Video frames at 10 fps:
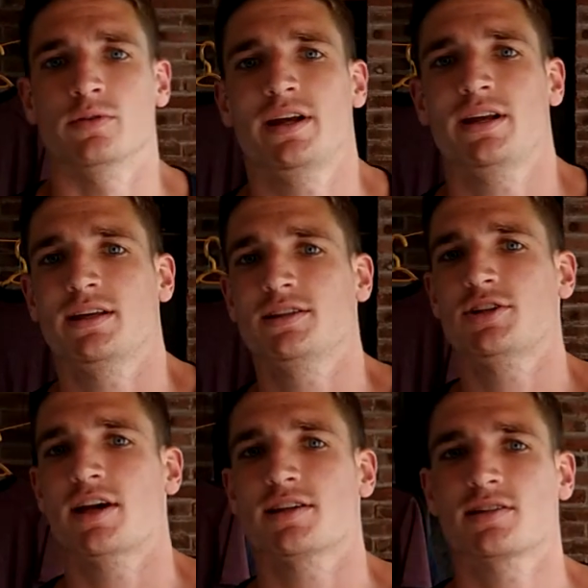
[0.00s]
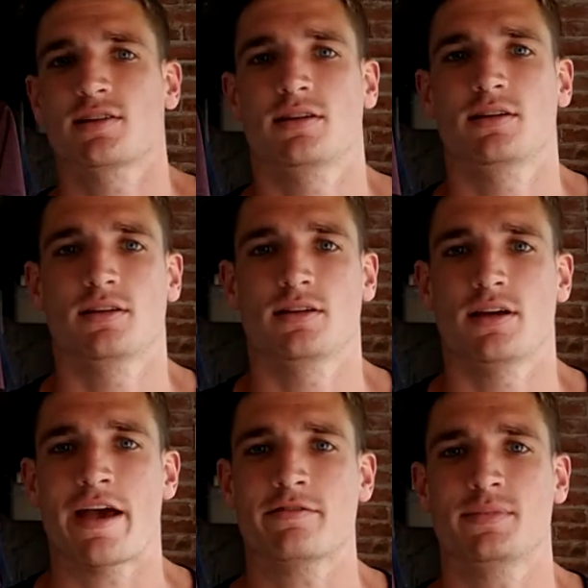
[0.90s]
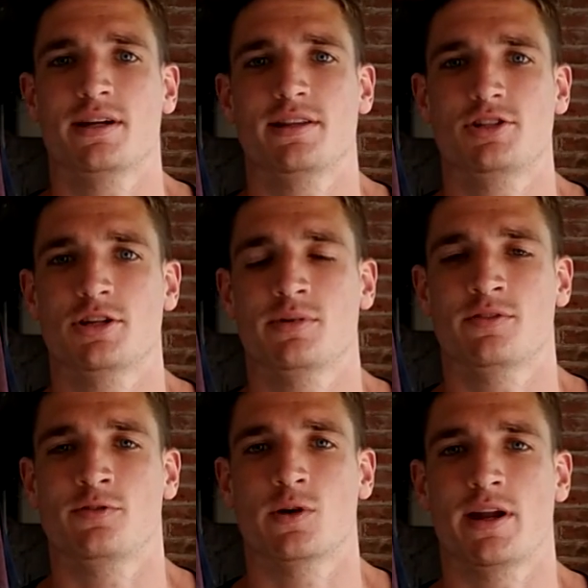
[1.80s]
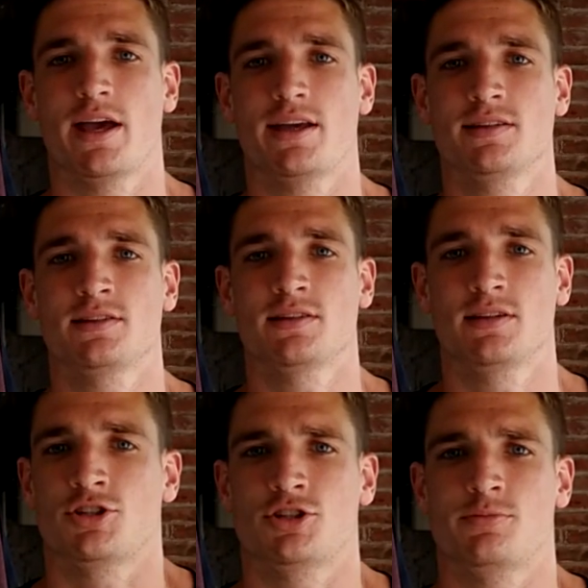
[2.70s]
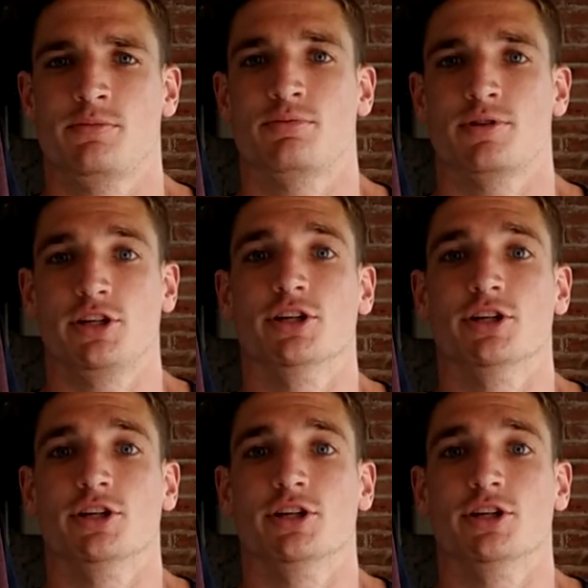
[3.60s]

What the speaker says: ready to hit the chest. Haven't been to the gym in 4 days. Should be pretty